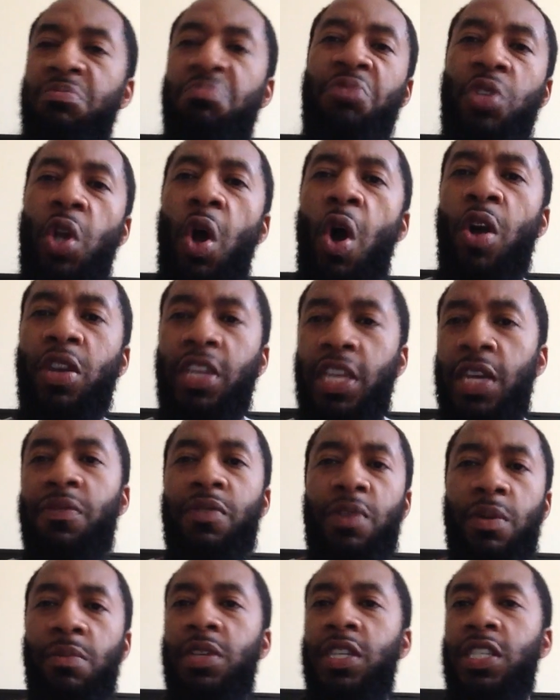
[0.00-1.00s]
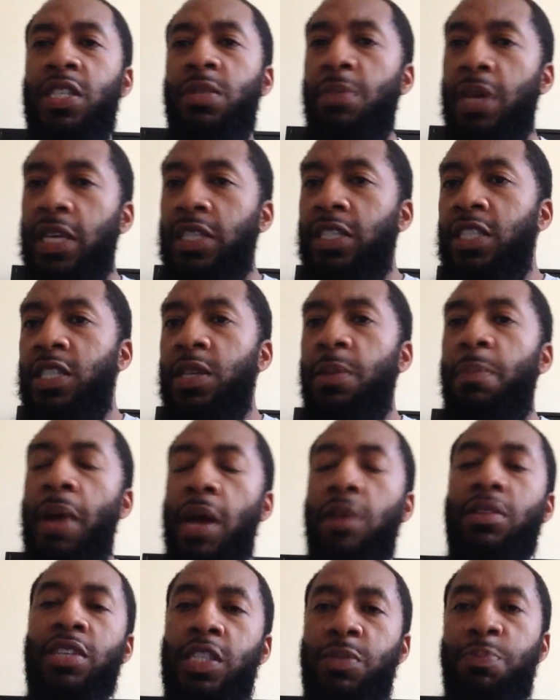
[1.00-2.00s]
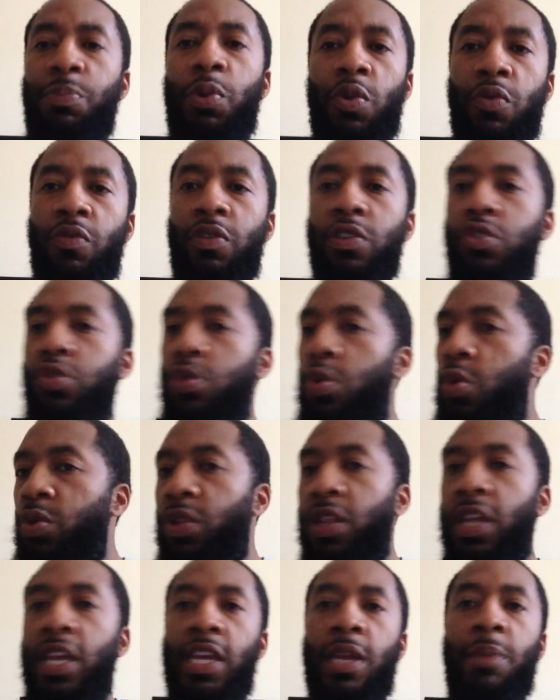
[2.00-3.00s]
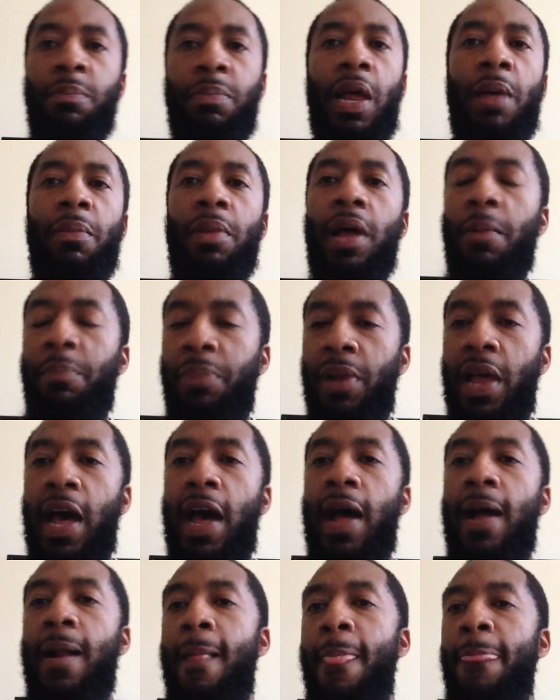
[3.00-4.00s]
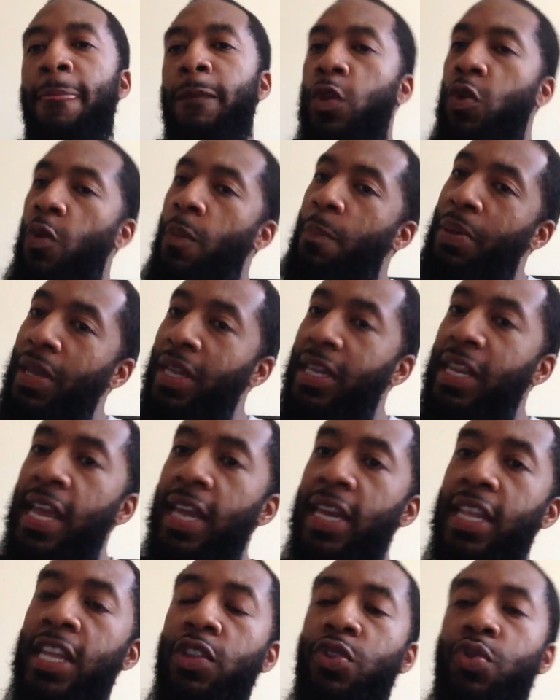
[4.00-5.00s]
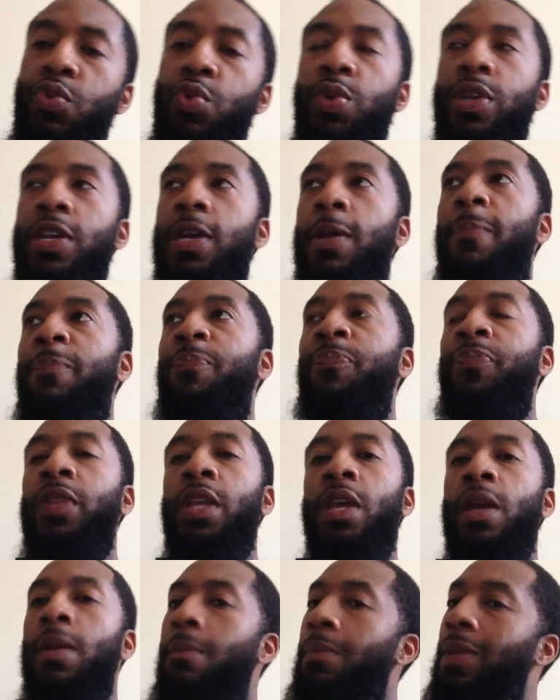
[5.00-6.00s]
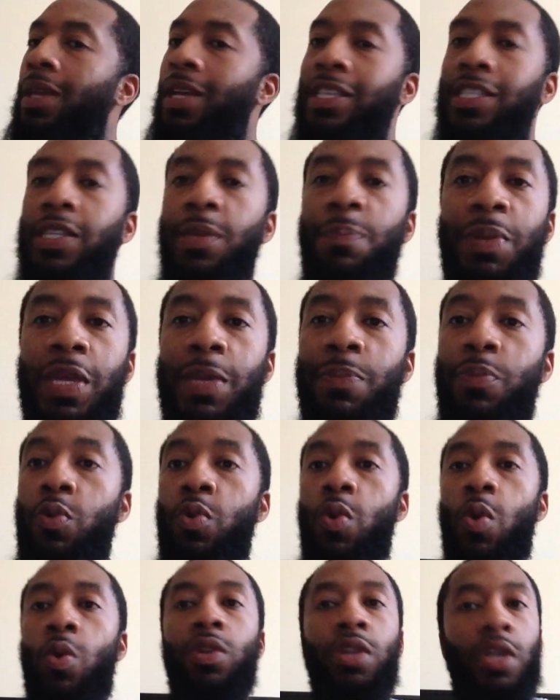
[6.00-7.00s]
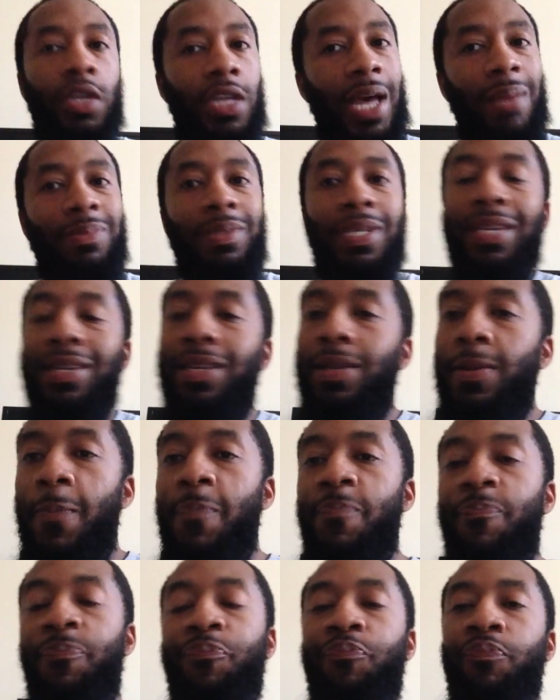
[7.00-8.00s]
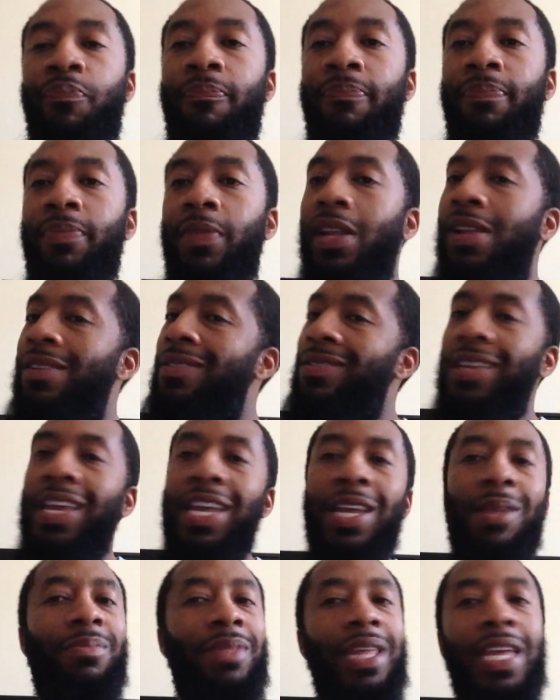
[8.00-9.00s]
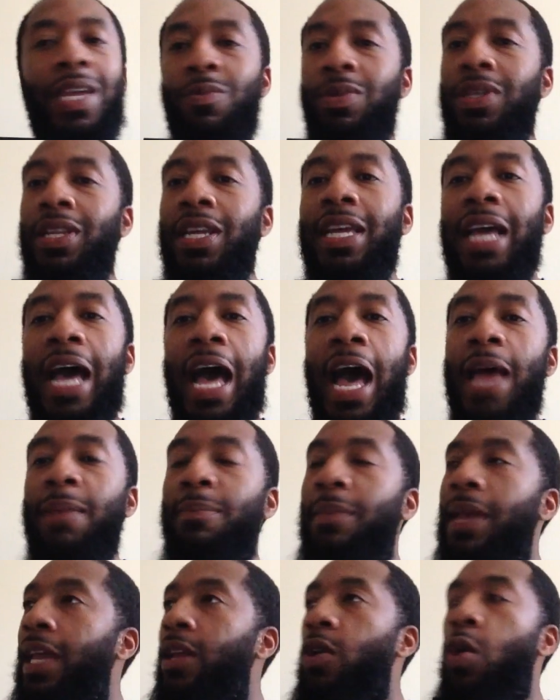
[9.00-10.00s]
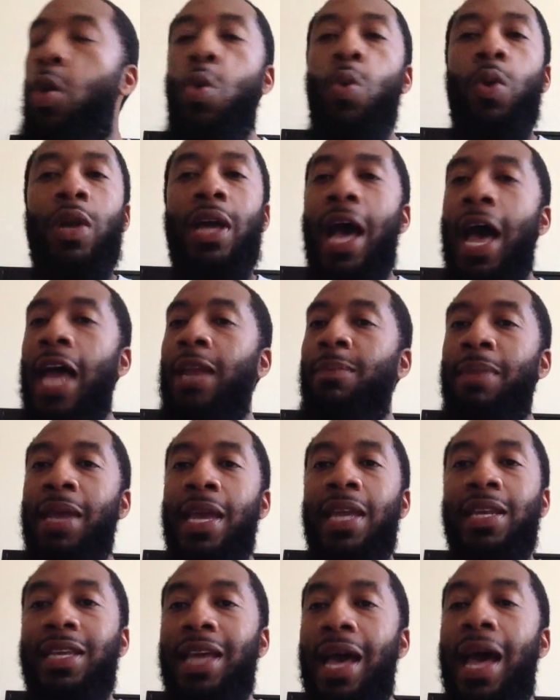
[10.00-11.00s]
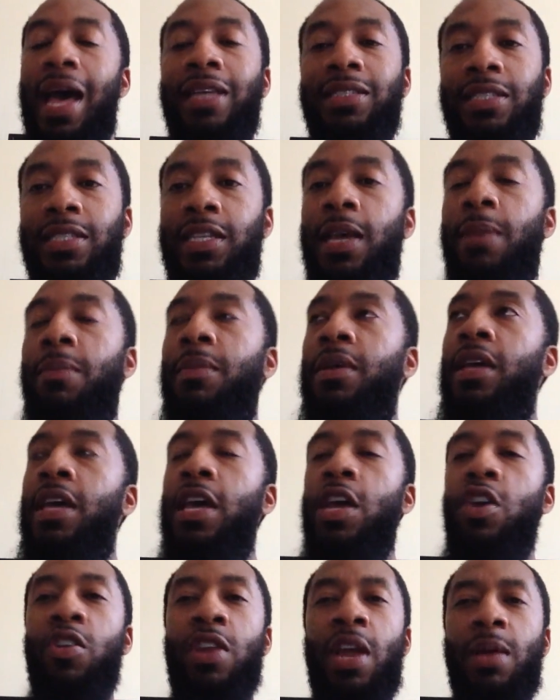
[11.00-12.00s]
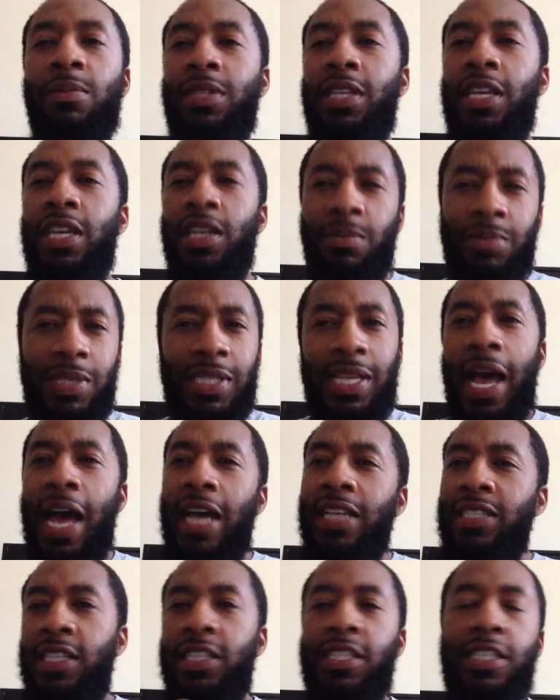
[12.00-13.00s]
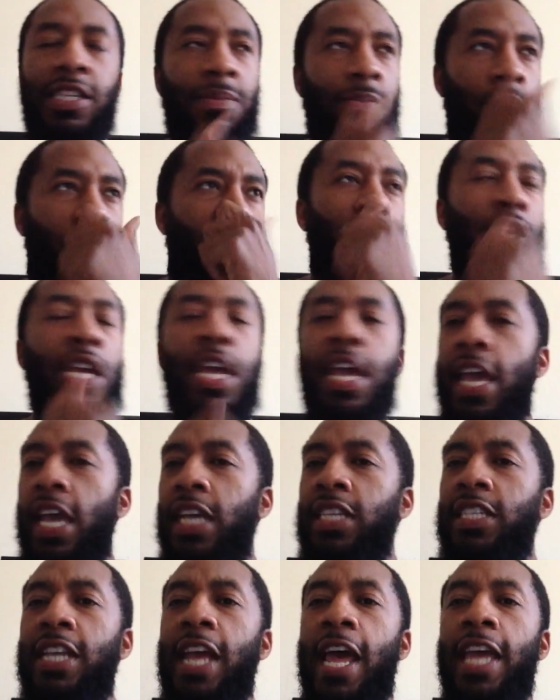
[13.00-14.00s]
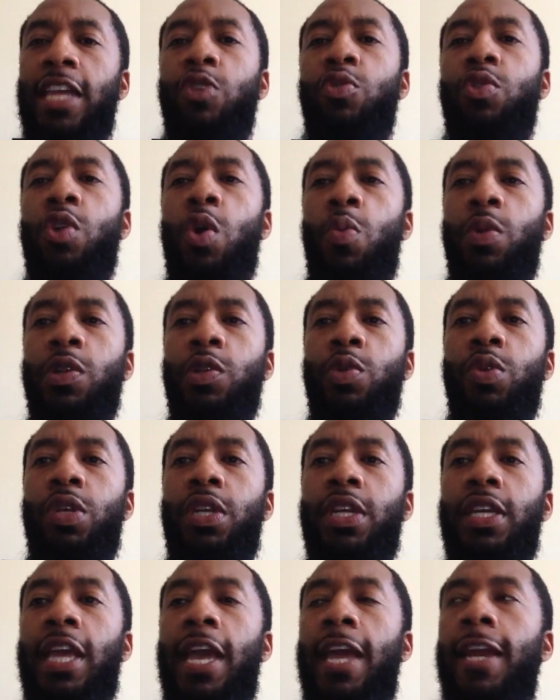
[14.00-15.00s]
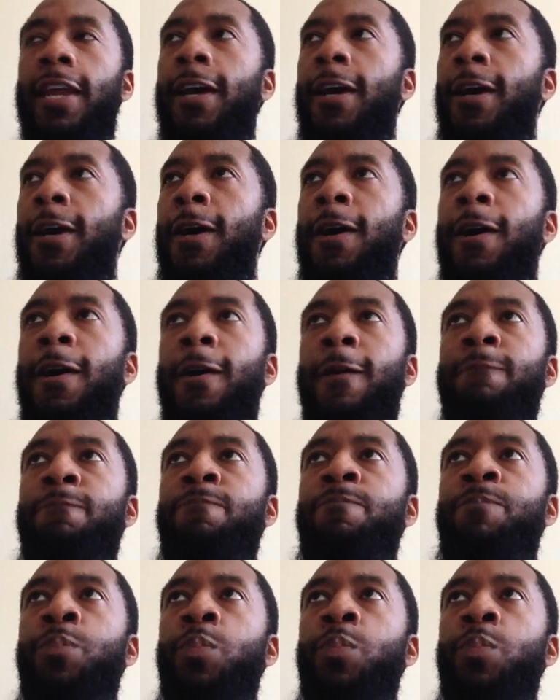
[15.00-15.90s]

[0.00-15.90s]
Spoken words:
Y'all give them this message about this birth control thing and blah blah blah. You're gonna put that in through them because the people gonna look up to them. Same thing with the God man, the whole God man concept. You know what I'm saying? Them signs and symbols. It's like, you know, when you look at a